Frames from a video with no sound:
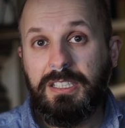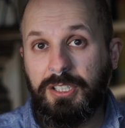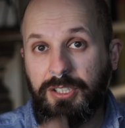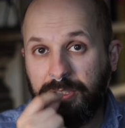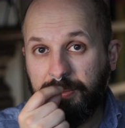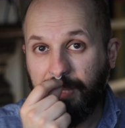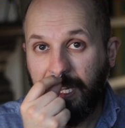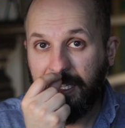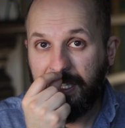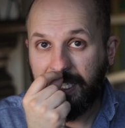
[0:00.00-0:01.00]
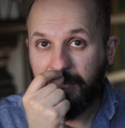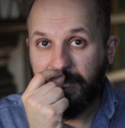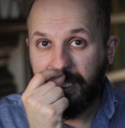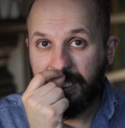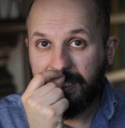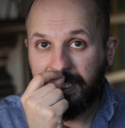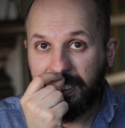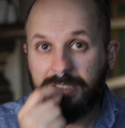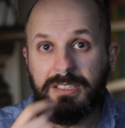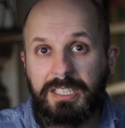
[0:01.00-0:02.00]
The bad thing about these
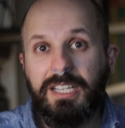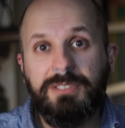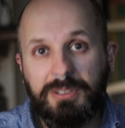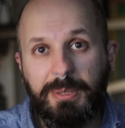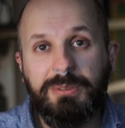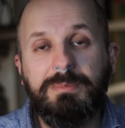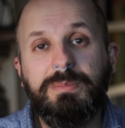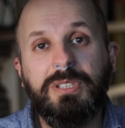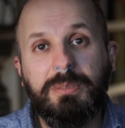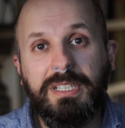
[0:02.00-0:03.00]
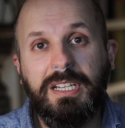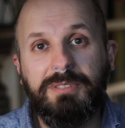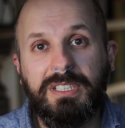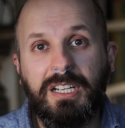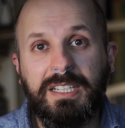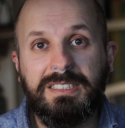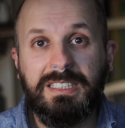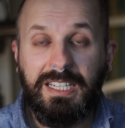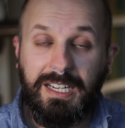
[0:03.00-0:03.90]
things are that you have to remember to put them in every night,